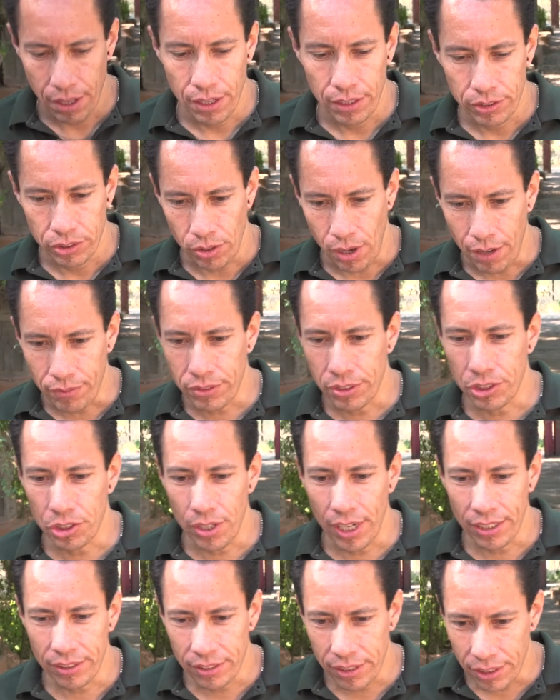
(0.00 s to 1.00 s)
So after
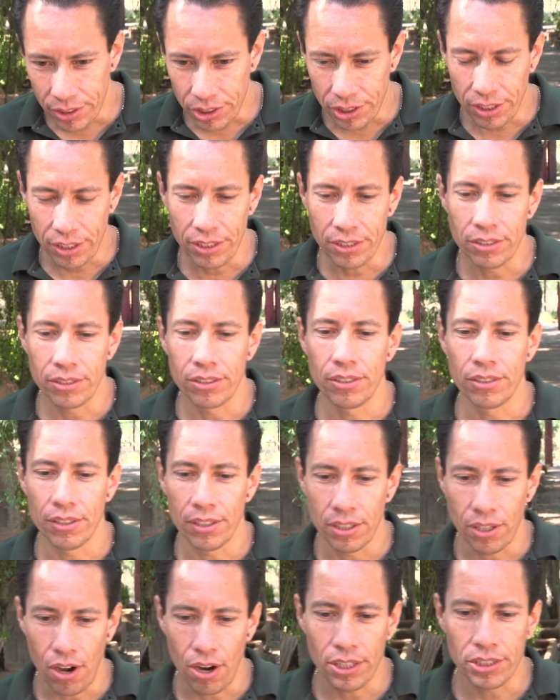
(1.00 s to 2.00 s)
transitioning to the
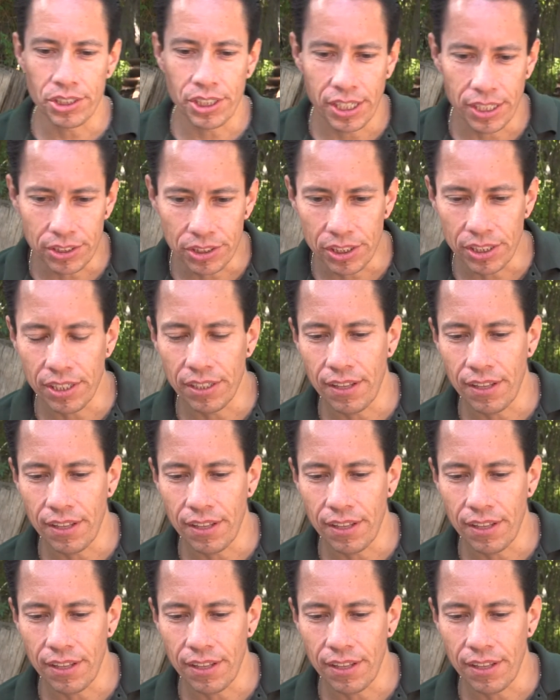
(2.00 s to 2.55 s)
large kitchen